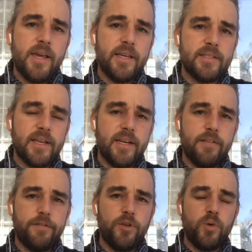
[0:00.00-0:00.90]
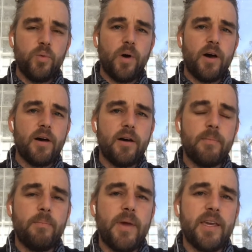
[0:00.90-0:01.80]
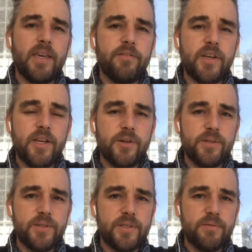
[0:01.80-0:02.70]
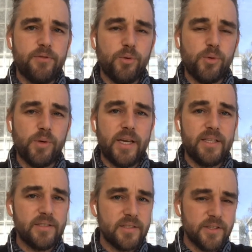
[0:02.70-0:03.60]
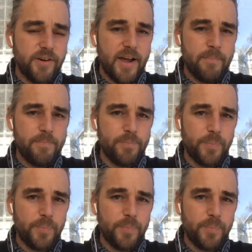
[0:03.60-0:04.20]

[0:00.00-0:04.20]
is that if you are making videos for Instagram,